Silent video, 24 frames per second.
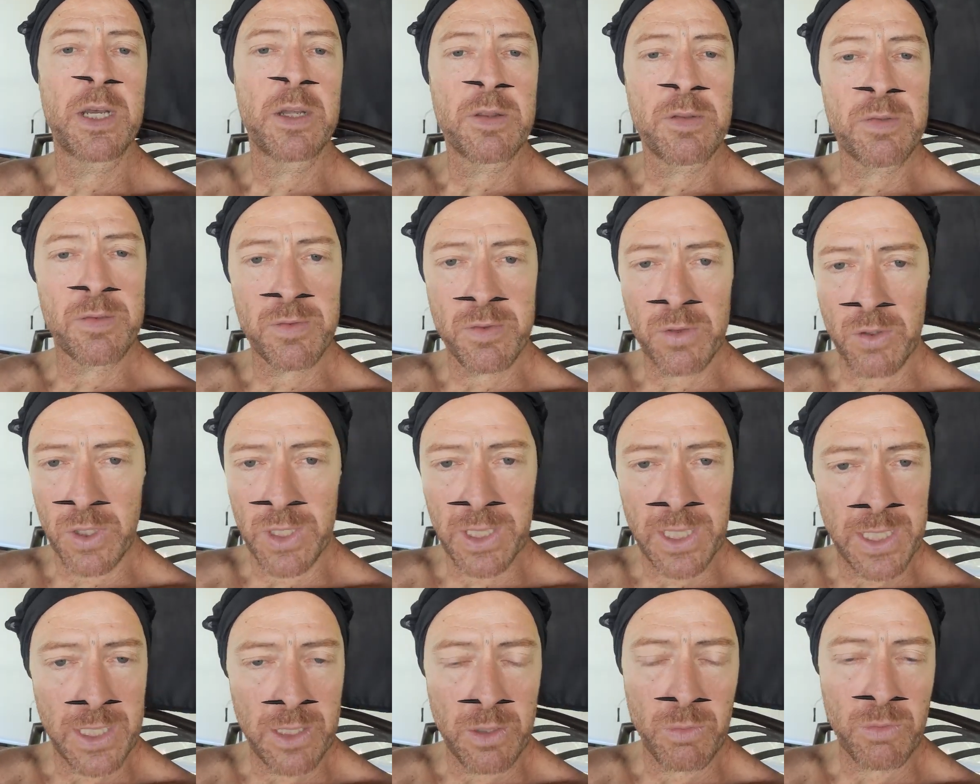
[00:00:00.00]

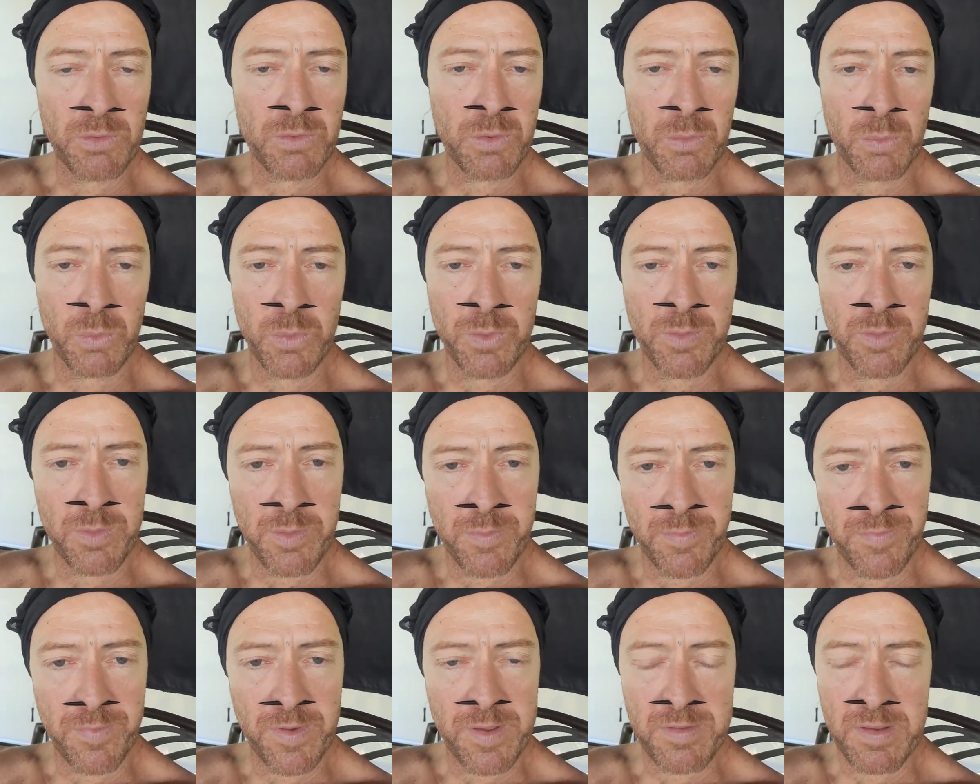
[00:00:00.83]
certainly look towards your
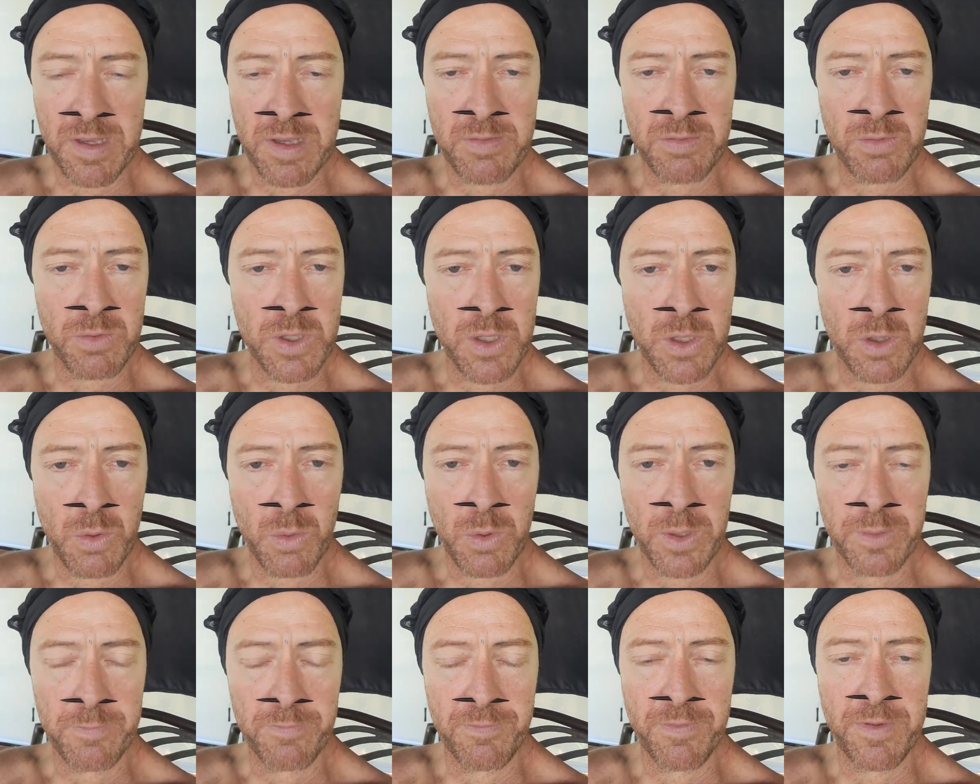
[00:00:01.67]
physics or your
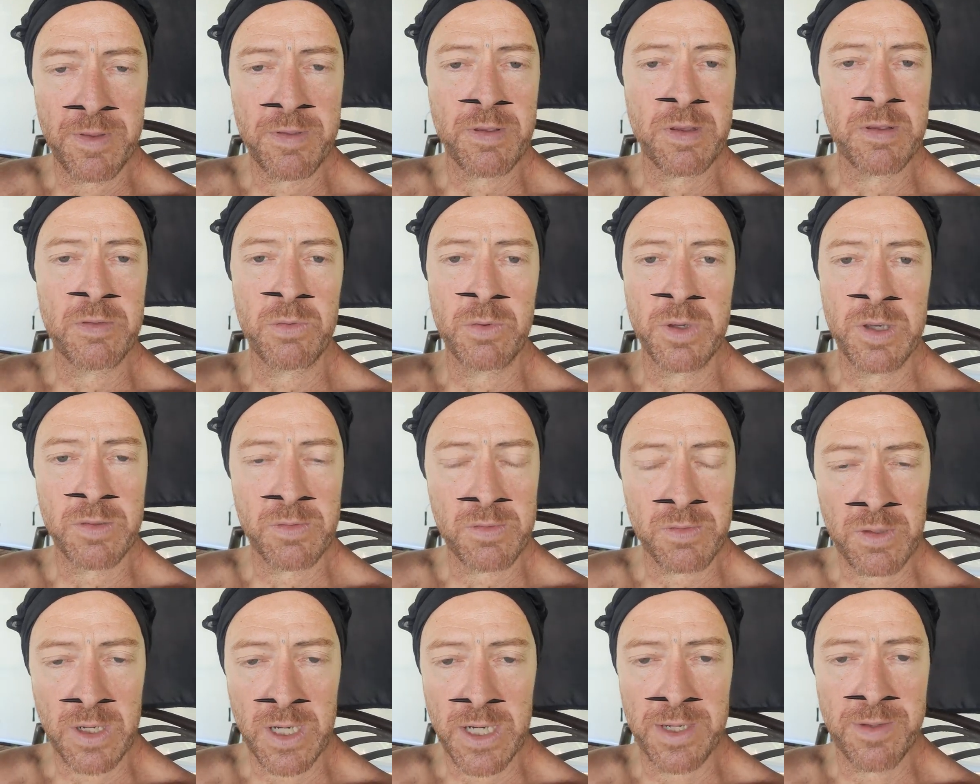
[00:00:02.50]
quantum physics or your
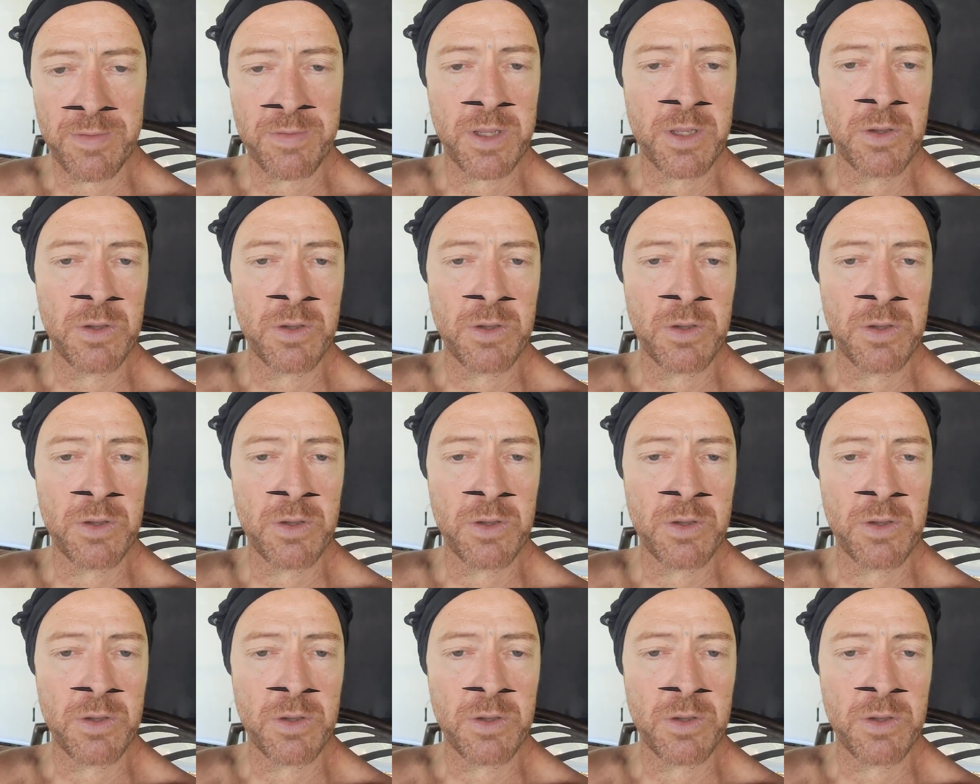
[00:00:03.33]
science,